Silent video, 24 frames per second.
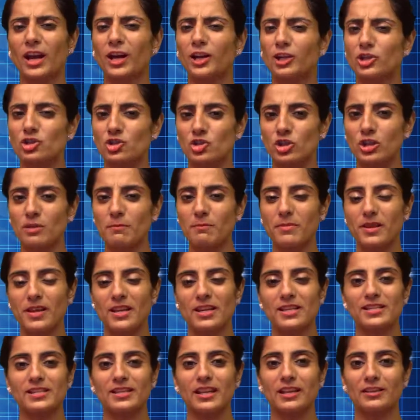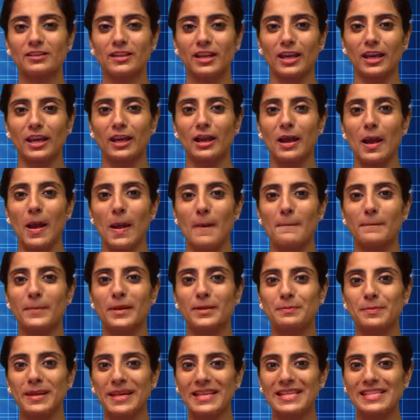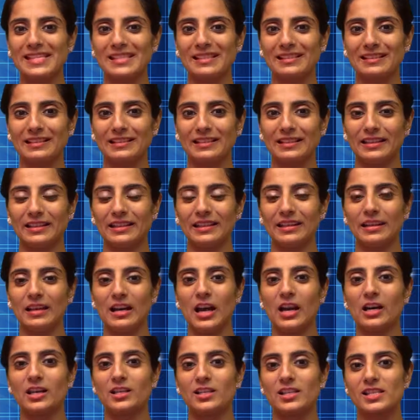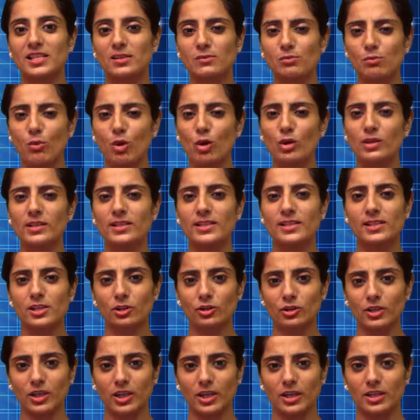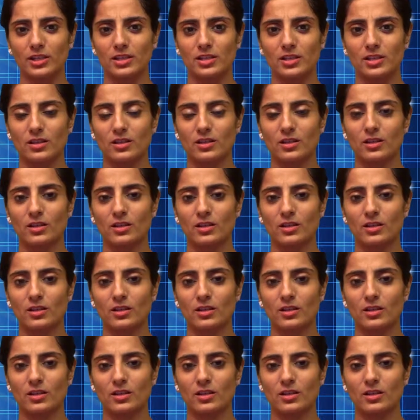A chip is nothing but basically a small circuit